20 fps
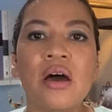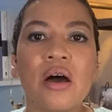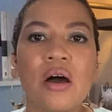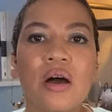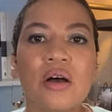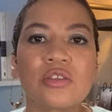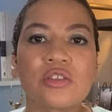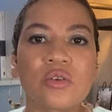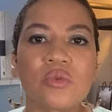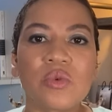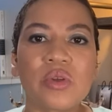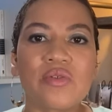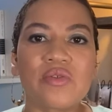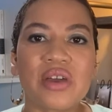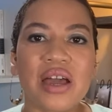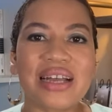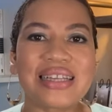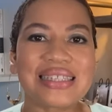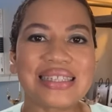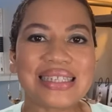Also, we've
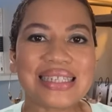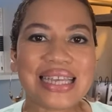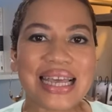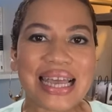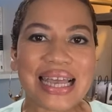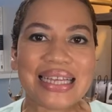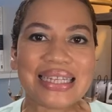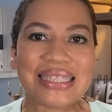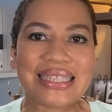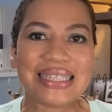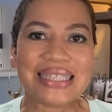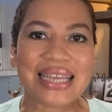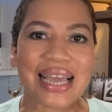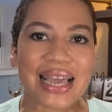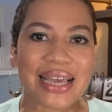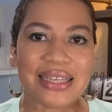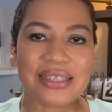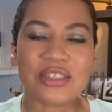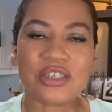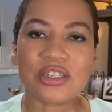got 10
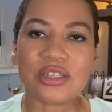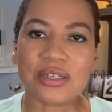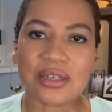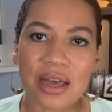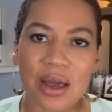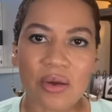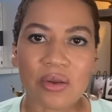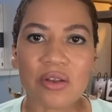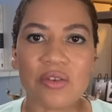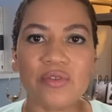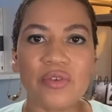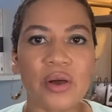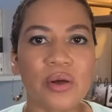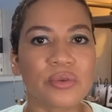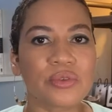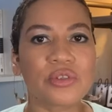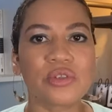days to go to vote,